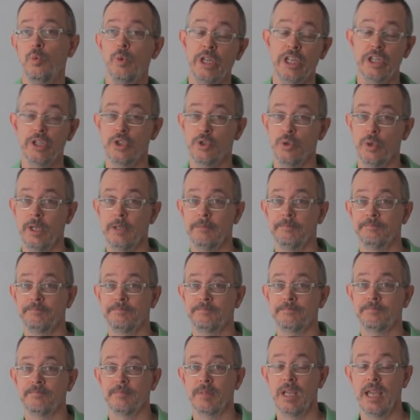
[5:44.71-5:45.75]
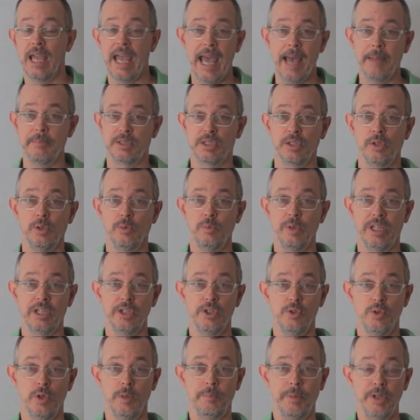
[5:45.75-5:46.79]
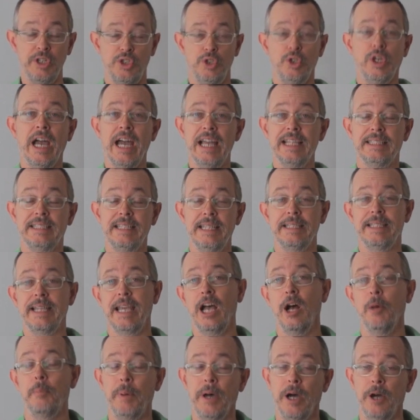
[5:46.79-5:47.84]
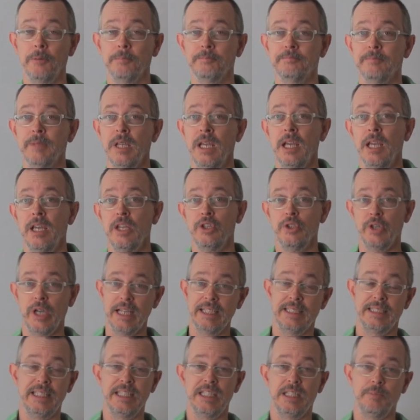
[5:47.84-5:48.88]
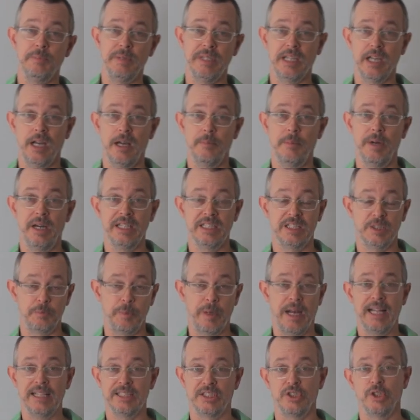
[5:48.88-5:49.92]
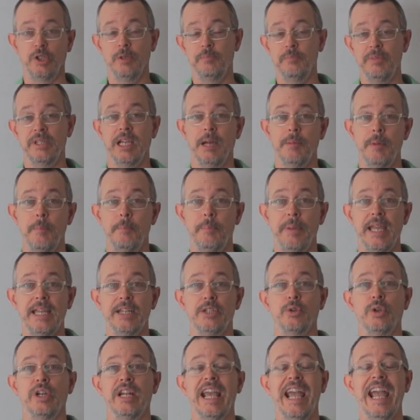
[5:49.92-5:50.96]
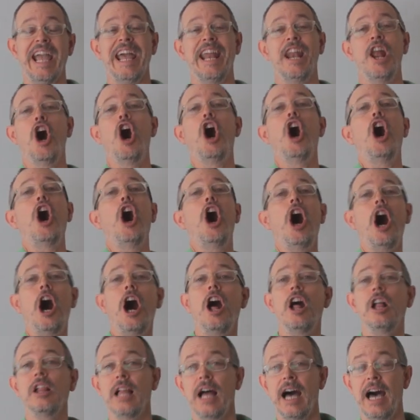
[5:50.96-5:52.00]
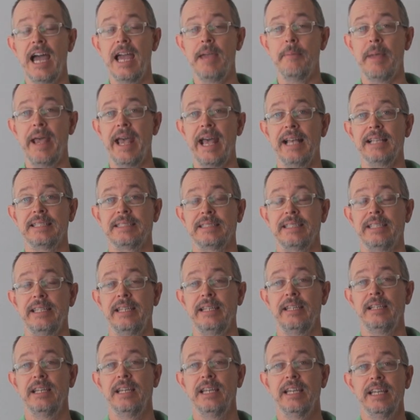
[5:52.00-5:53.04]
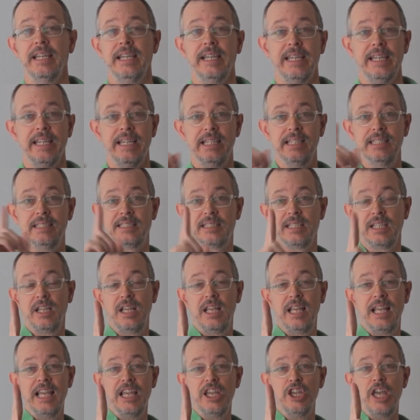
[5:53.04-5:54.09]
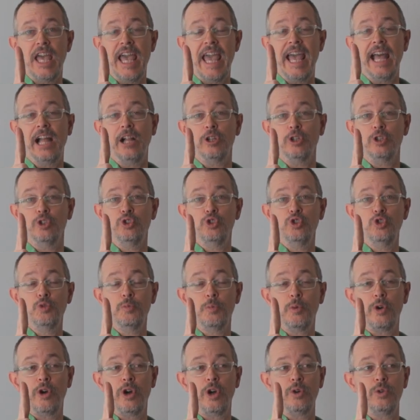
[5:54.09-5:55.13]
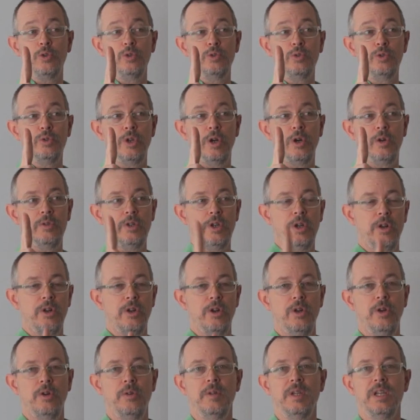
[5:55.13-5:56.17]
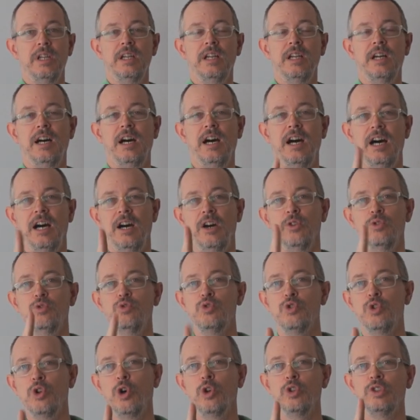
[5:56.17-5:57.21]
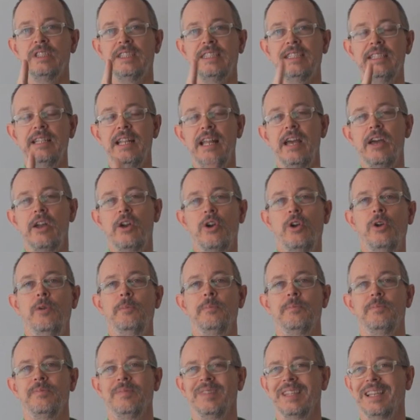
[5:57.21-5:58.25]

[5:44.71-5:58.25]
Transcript: we can do it. Absolutely, we can do it. But you guys need to help out. You guys need to become a sponsor, become a patron. And all I'm asking is el número uno. No, no, no. Uh, uno dinero.